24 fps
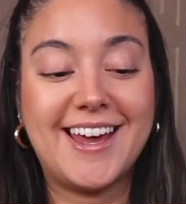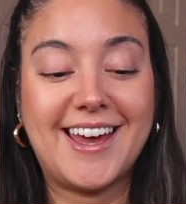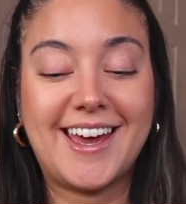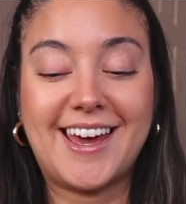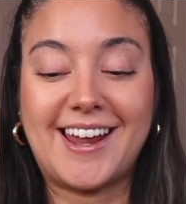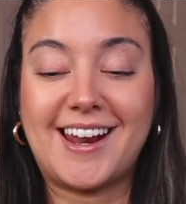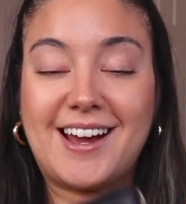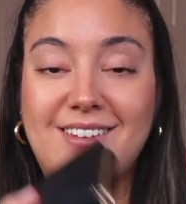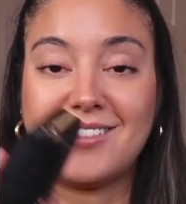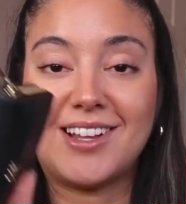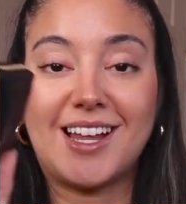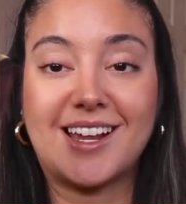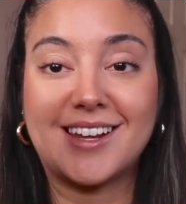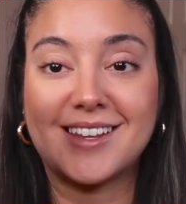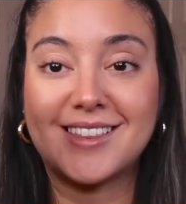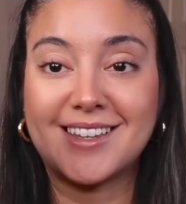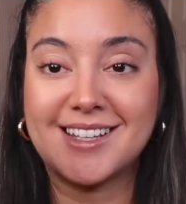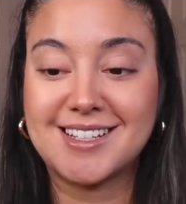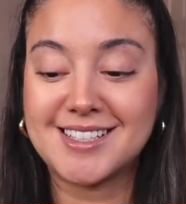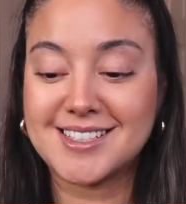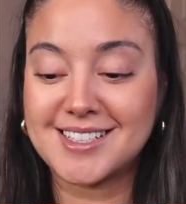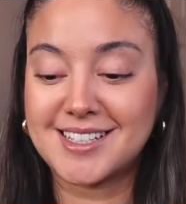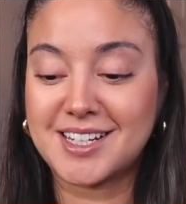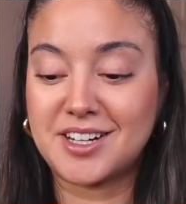and I have a lot of
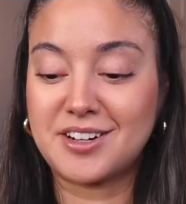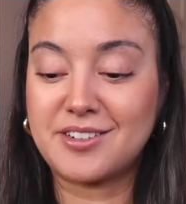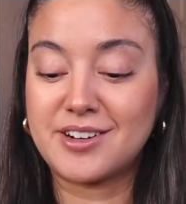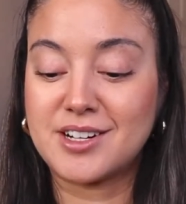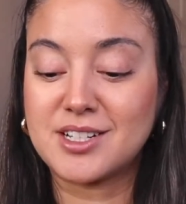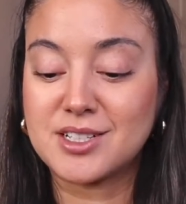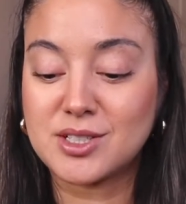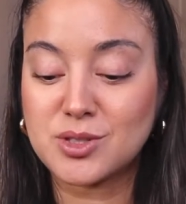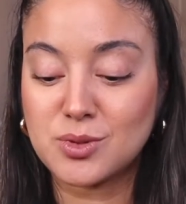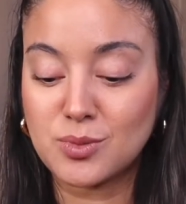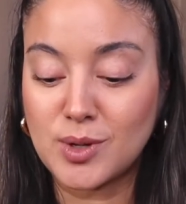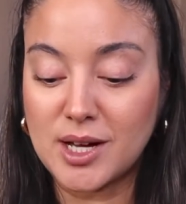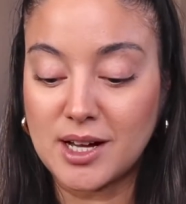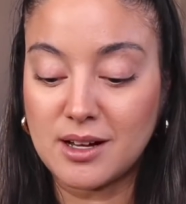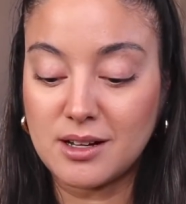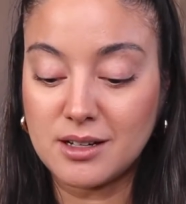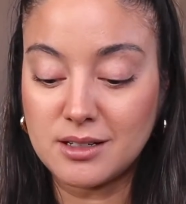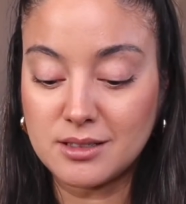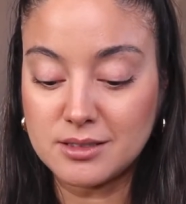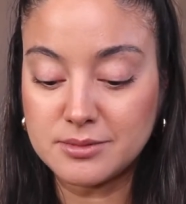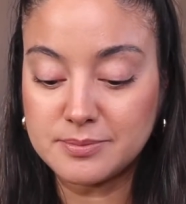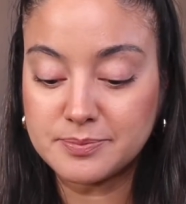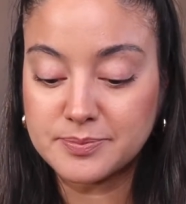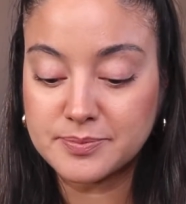things in here as
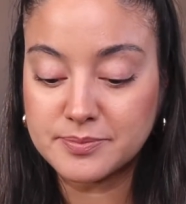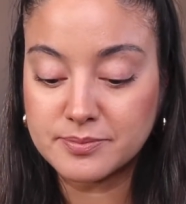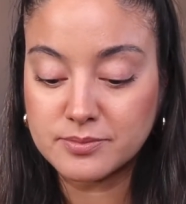well.